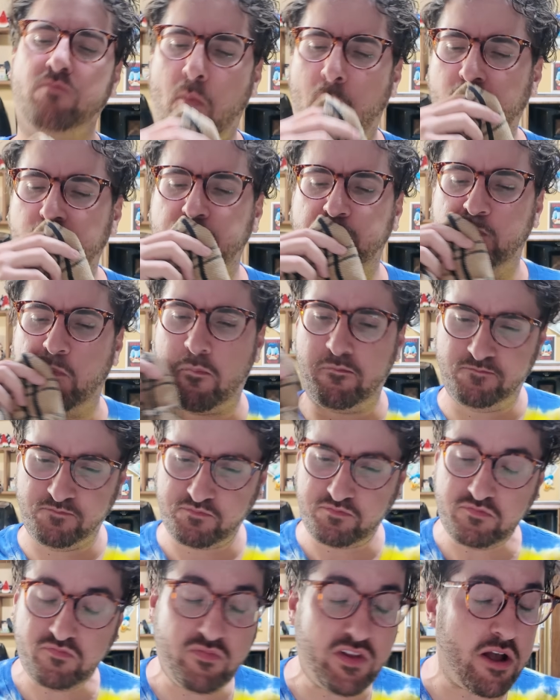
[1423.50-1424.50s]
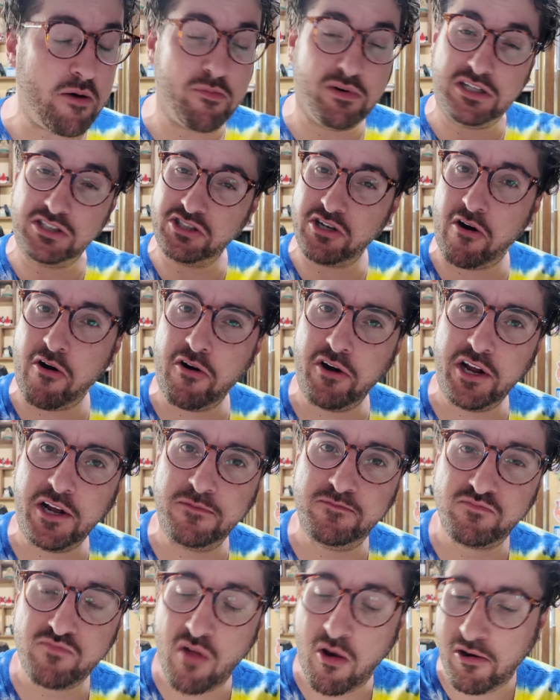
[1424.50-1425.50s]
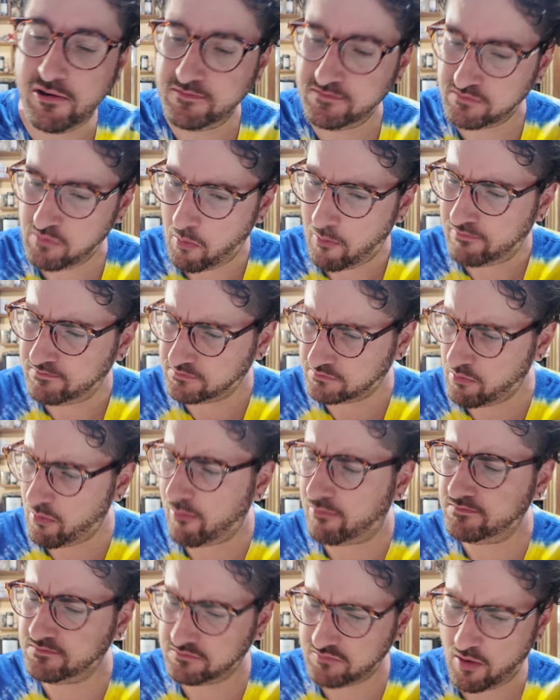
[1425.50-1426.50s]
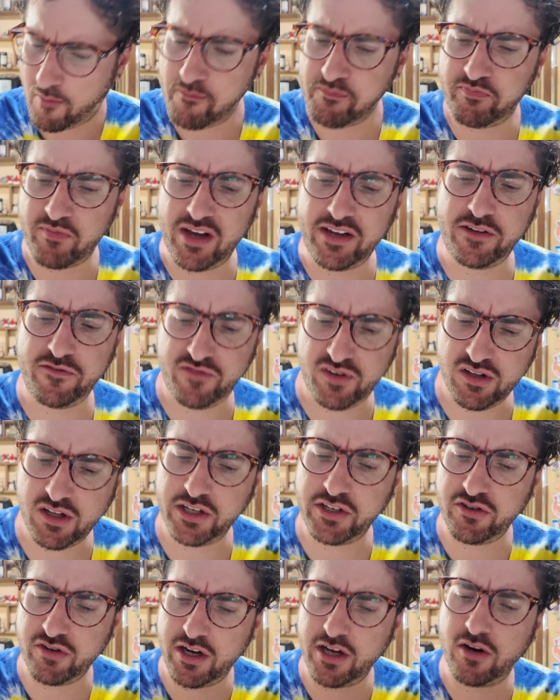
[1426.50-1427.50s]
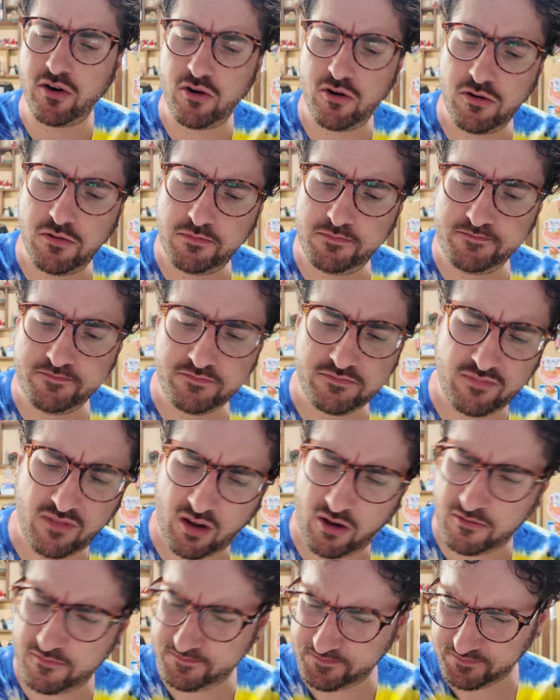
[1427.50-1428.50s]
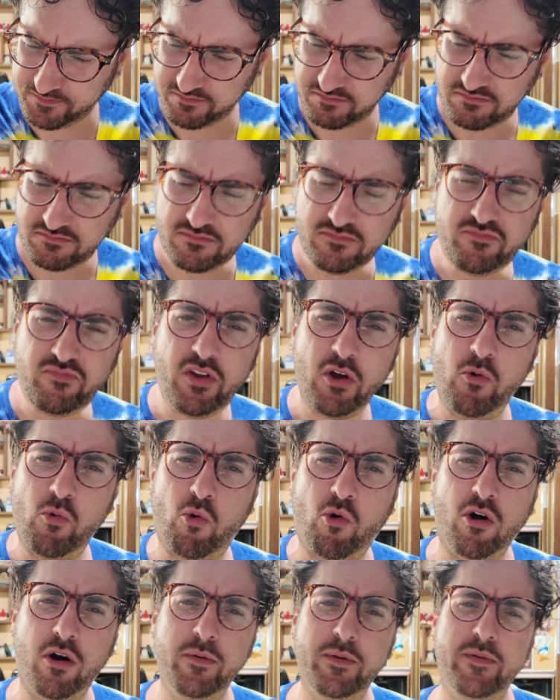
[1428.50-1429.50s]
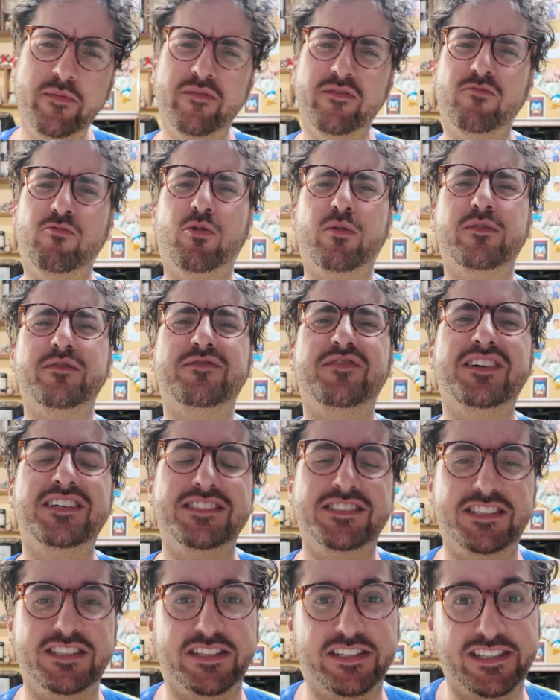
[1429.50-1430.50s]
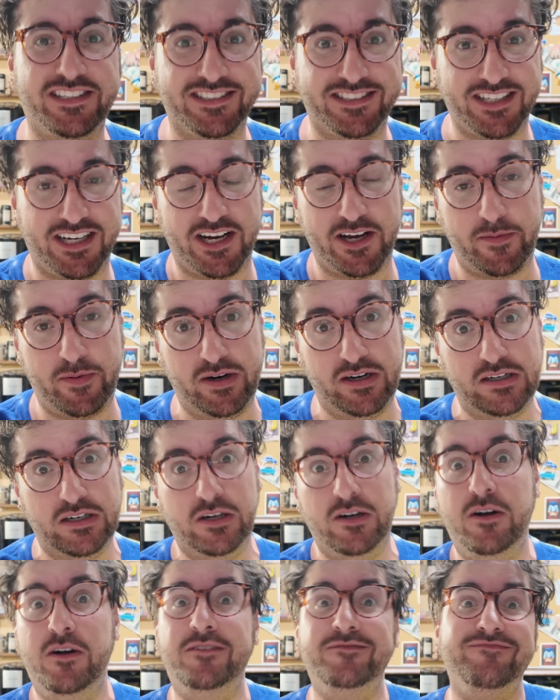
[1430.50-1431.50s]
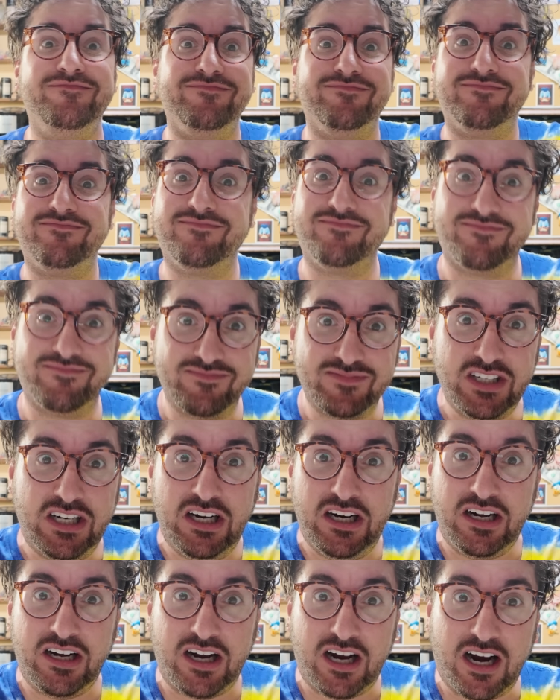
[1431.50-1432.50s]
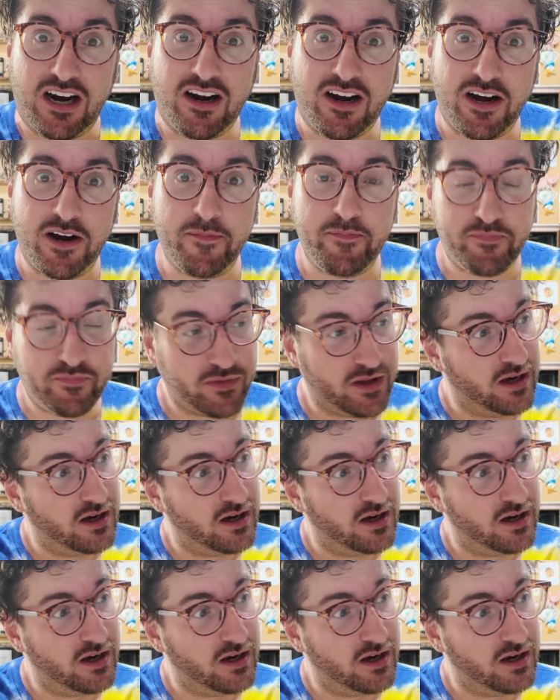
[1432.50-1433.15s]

But it's hearty. Make you feel like you're at home. Warm and fuzzy on the inside. All right.